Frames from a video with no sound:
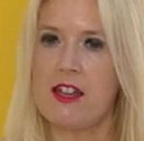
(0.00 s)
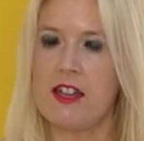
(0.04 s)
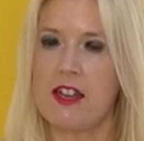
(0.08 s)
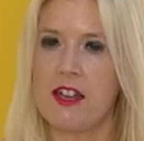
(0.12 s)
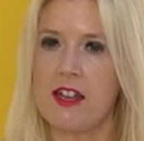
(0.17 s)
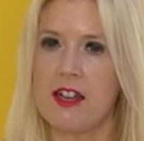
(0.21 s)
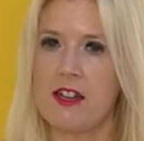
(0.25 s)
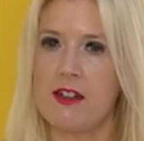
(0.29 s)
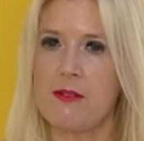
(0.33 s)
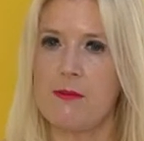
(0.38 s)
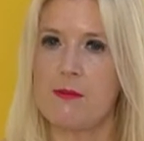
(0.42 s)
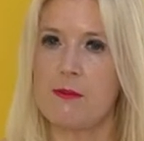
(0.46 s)

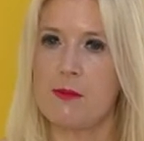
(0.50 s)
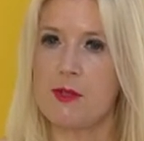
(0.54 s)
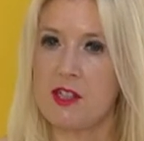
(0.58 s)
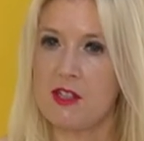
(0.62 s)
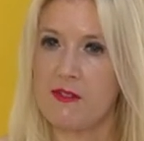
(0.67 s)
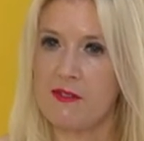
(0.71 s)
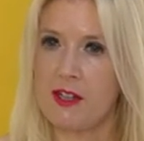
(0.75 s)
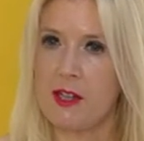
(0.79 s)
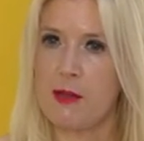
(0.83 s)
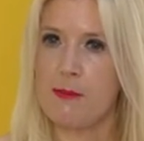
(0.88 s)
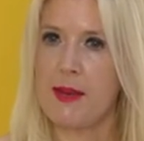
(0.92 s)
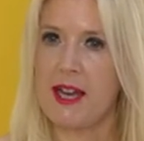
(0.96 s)
um,
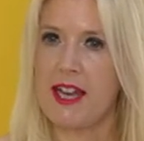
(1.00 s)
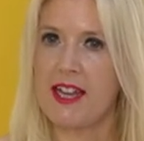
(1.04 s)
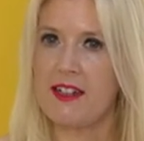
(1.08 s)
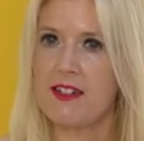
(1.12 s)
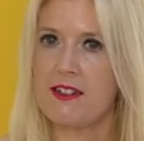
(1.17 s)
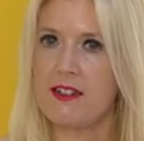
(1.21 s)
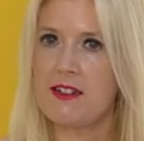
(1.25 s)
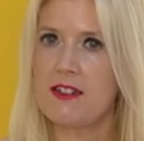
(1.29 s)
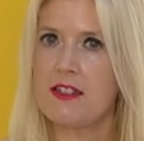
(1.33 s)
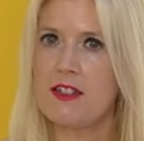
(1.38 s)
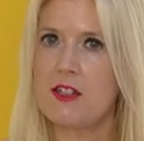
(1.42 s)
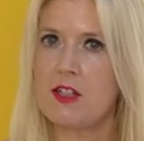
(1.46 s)
Sophia
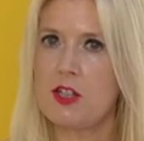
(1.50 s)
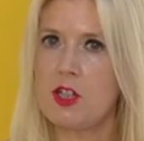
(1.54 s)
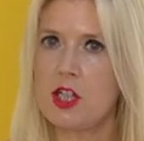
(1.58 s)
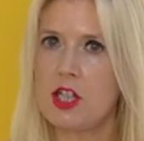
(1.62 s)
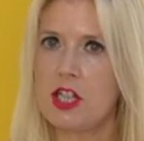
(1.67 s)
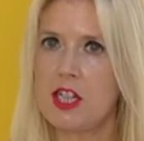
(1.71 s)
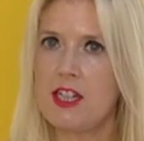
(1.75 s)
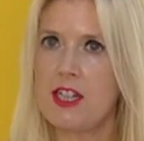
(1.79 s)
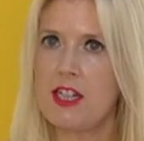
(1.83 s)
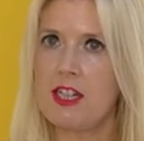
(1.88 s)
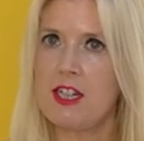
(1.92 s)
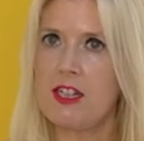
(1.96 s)
Banks,
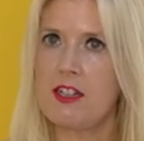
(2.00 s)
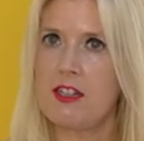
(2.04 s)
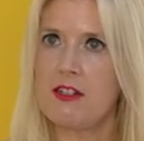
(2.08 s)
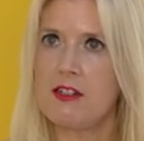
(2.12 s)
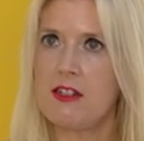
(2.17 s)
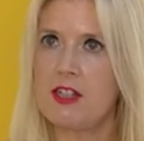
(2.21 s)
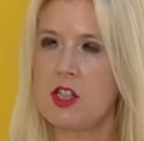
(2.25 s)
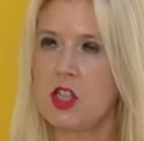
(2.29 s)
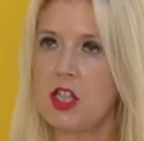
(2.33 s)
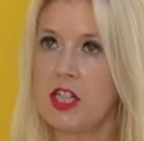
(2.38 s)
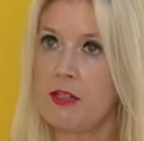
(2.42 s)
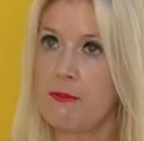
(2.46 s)
she,
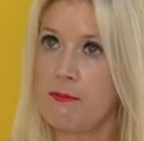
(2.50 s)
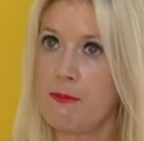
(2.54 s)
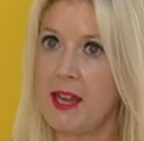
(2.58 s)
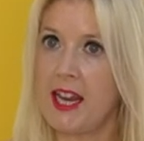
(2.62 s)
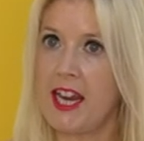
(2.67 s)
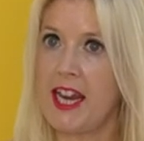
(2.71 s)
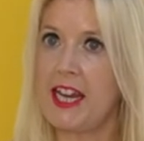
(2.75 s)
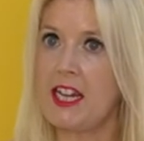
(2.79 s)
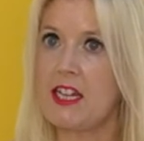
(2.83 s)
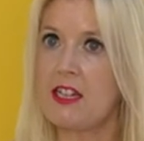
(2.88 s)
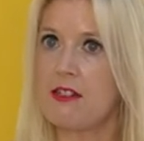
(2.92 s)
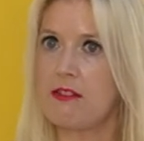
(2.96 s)
she had
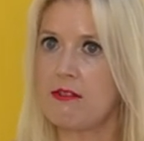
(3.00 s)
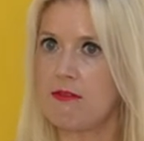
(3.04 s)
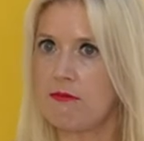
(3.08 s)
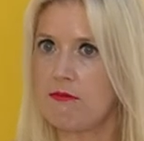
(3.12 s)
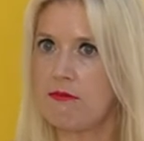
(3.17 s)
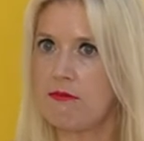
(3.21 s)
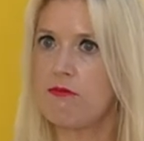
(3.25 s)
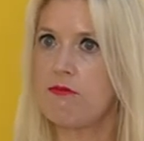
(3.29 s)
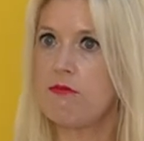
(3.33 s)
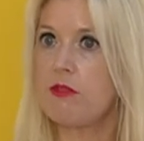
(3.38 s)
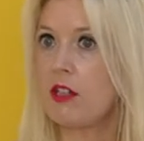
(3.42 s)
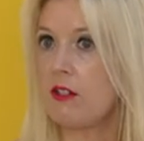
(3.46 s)
made
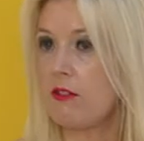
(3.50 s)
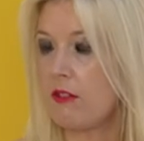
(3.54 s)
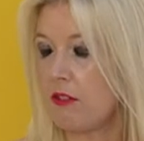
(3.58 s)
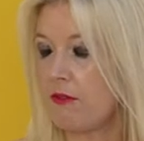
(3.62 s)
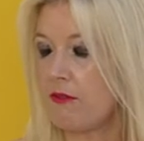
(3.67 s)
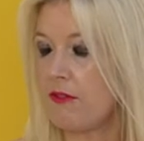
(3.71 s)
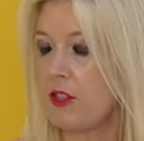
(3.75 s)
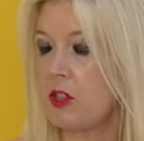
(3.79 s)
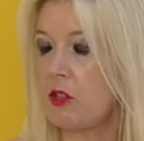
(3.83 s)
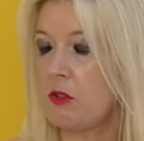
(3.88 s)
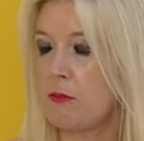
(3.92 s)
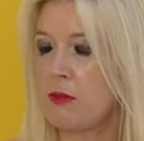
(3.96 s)
a, a
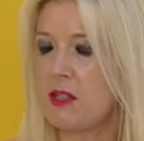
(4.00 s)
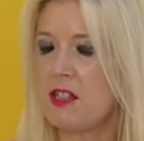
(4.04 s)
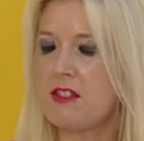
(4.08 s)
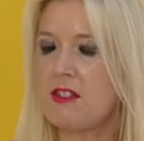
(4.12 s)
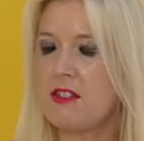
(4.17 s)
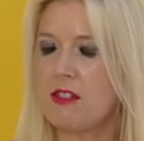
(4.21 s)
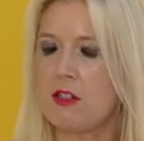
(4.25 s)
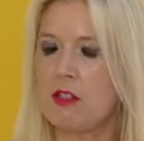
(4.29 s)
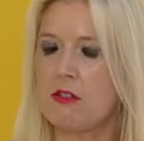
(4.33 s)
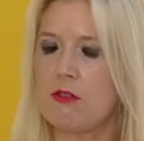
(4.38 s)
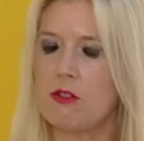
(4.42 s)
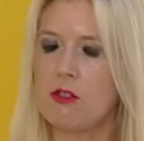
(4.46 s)
few
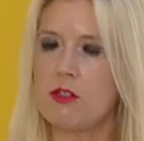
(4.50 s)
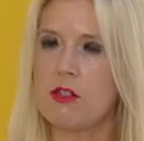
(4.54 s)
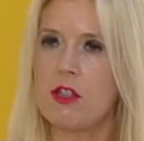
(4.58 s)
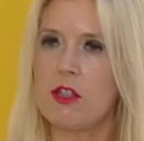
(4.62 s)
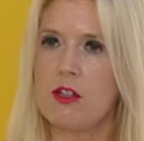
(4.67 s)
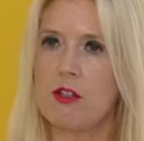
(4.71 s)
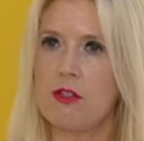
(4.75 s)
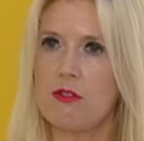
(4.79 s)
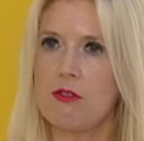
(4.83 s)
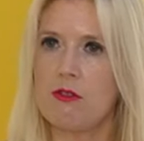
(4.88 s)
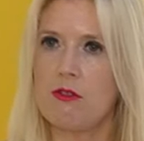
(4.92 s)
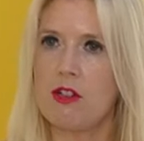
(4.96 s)
months ago or
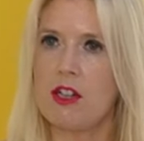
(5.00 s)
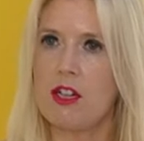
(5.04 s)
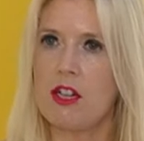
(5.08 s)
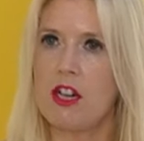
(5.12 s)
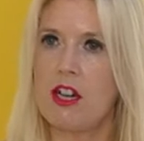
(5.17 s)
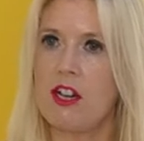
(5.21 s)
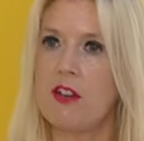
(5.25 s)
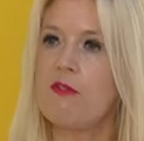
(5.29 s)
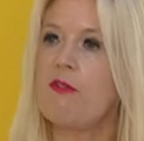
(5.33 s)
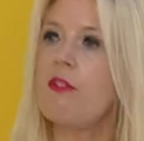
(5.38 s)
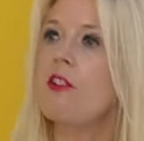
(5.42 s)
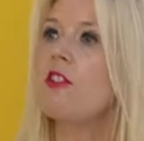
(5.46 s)
so
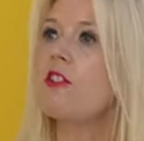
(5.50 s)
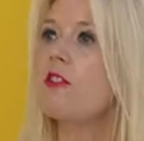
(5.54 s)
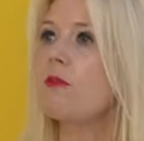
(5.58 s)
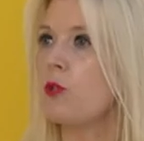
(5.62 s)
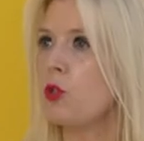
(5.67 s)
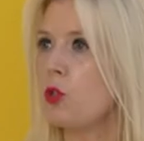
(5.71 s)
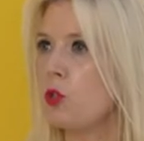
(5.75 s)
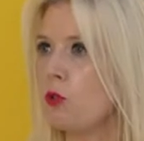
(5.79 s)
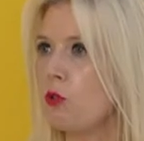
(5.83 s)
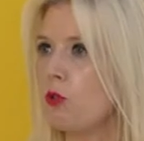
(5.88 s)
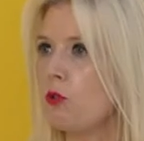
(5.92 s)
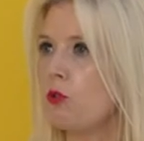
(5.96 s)
her follow-up
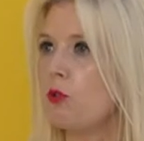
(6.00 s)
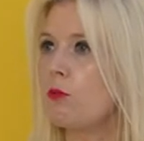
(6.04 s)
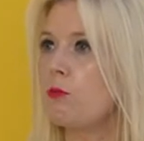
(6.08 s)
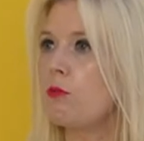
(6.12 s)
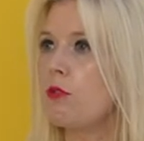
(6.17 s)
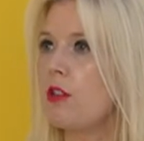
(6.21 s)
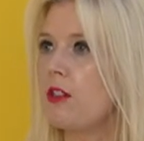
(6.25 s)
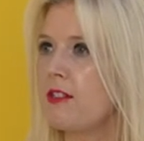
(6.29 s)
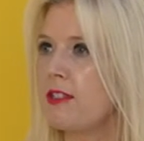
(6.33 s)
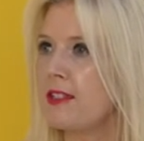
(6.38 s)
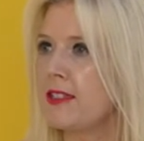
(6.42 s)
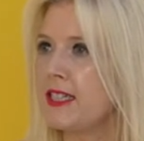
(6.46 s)
short called
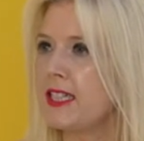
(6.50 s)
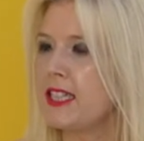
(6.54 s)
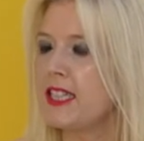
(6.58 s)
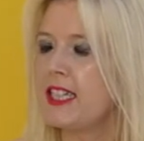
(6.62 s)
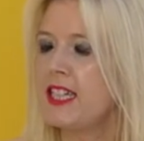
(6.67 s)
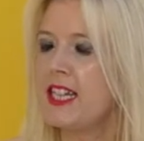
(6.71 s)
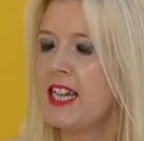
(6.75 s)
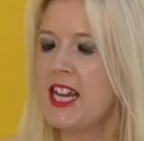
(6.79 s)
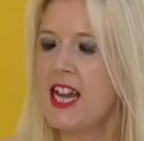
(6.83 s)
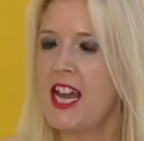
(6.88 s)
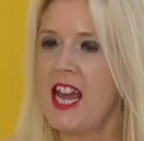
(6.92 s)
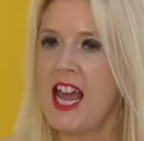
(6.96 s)
Proxy
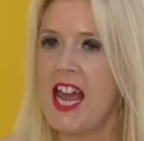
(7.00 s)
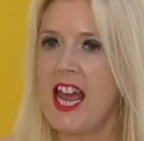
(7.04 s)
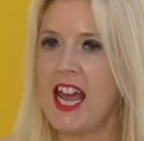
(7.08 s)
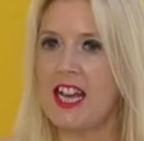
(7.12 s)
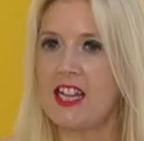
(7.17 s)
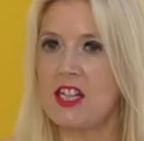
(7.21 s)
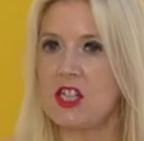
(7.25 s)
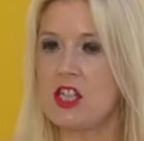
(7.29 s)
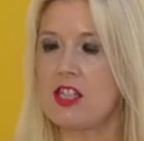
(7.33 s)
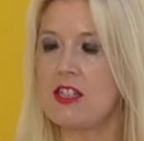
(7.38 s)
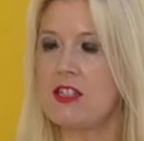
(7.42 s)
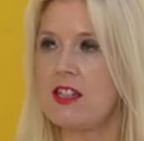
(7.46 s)

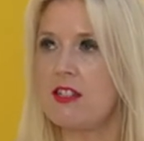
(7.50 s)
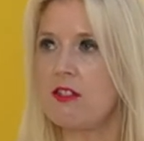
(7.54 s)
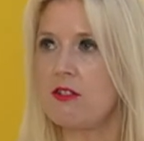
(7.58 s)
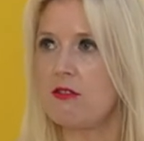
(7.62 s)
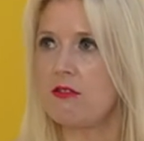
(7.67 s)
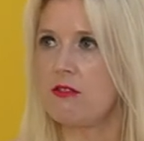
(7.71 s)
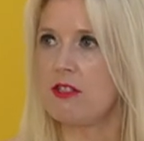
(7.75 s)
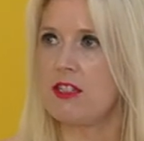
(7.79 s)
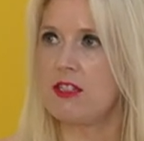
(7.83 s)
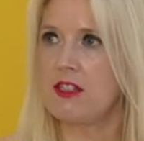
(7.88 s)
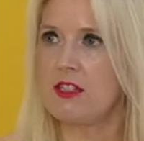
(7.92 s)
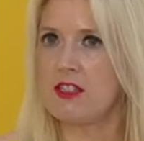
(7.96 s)
and she said,
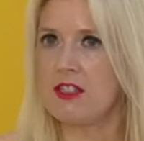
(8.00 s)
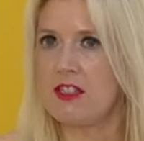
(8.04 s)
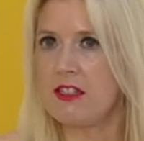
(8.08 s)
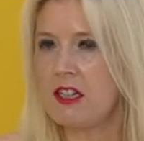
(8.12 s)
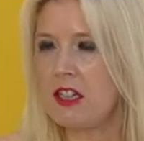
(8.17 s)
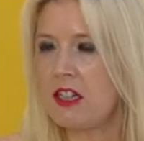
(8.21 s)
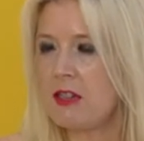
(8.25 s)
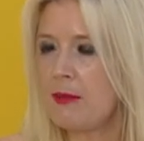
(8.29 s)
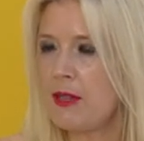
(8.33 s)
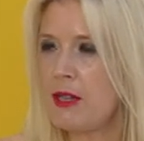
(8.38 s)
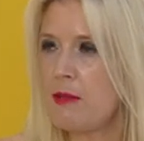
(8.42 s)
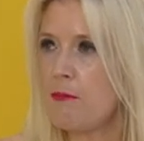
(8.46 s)
oh, it's going
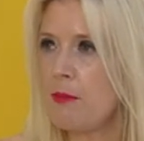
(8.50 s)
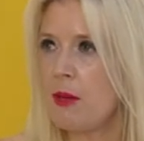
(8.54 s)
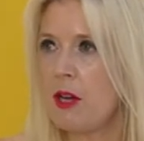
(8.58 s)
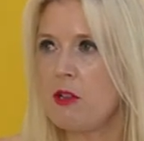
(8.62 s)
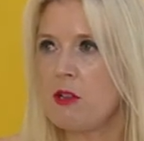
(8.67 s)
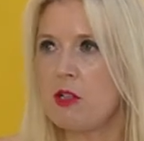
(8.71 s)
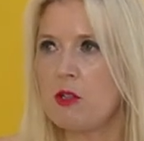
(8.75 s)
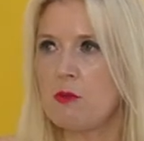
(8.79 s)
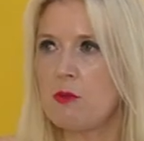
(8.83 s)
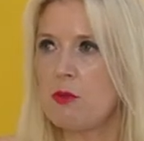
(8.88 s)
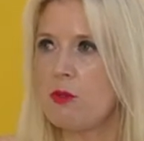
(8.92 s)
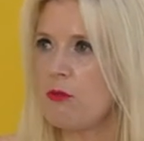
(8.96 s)
to be
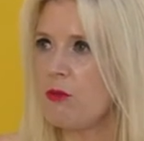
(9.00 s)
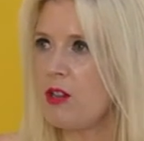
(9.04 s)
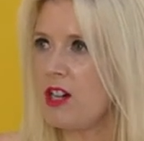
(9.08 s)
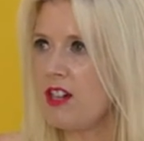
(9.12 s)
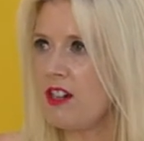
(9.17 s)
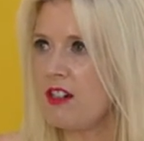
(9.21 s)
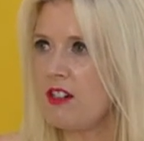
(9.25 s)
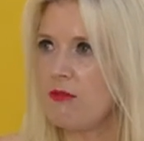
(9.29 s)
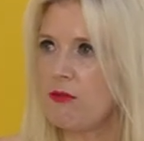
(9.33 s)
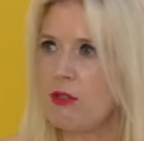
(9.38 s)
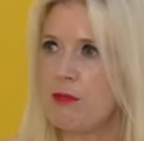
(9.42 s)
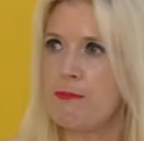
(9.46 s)
imposed for a
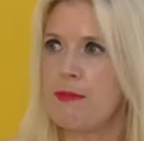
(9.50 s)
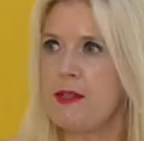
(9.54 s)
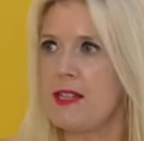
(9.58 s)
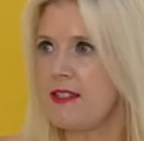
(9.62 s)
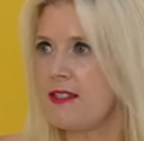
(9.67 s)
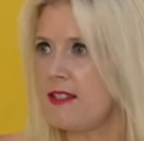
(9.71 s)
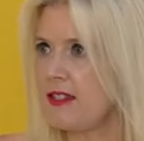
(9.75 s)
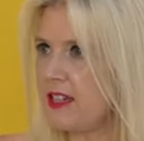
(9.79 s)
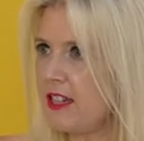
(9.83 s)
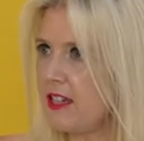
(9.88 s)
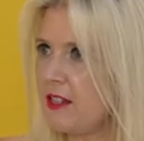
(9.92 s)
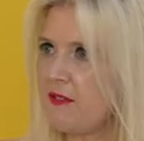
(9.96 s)
while, we're
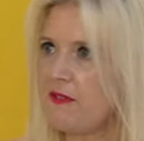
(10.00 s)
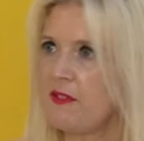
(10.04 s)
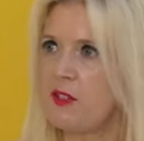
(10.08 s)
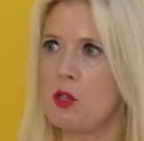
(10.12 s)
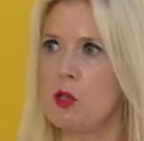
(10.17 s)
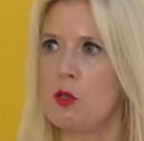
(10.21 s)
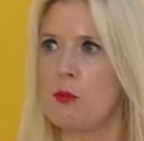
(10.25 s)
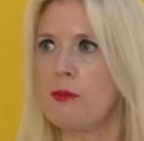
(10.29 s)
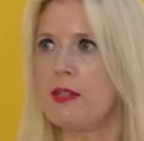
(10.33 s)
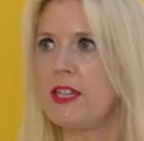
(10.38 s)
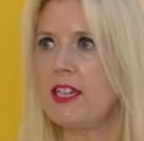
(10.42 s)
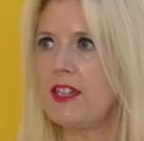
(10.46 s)
busy
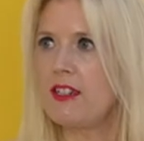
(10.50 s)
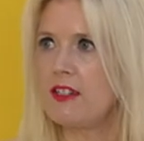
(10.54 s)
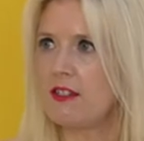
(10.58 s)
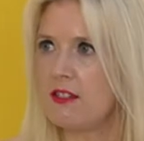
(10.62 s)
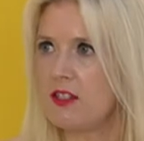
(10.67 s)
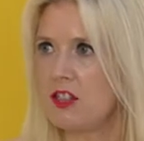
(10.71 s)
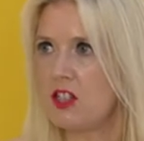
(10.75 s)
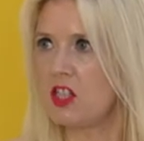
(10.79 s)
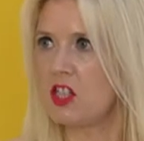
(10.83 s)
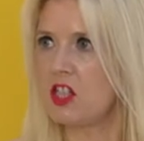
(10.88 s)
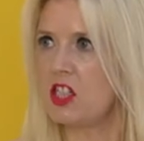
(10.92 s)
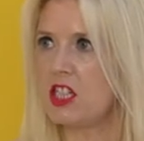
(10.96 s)
filming, and
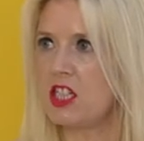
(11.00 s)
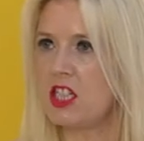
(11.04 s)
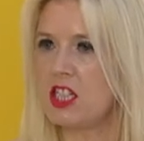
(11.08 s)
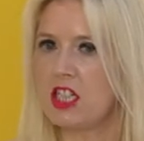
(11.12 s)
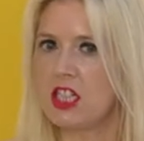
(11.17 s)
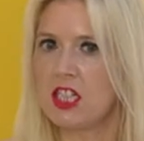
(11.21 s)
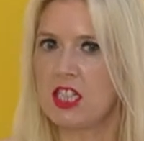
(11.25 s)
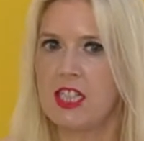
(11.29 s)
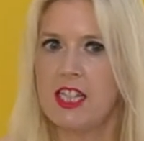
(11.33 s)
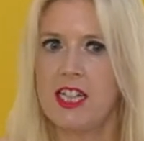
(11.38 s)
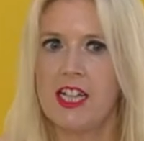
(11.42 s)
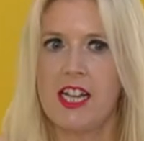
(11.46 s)
da da da.